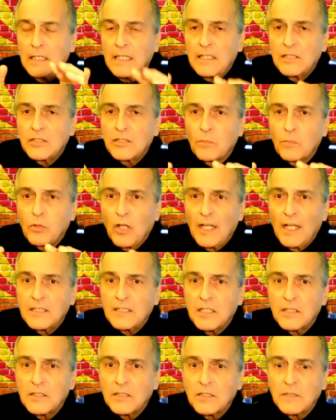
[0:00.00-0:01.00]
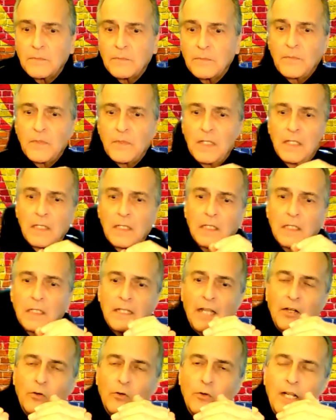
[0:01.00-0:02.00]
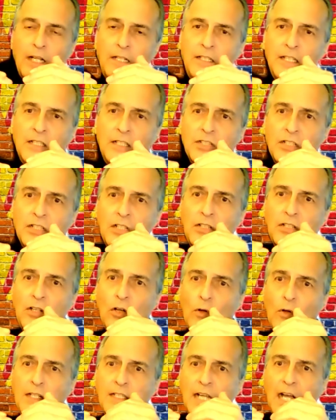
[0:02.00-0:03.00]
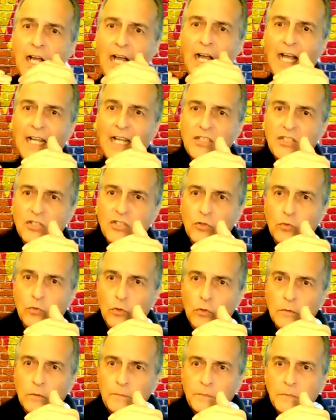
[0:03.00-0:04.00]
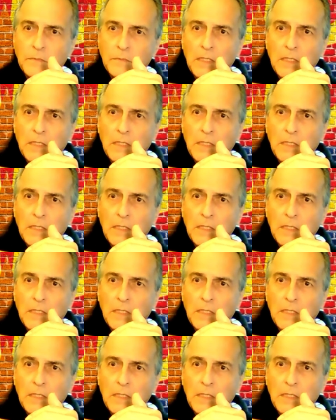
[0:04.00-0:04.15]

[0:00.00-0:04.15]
These are places that are, in addition to going to high school,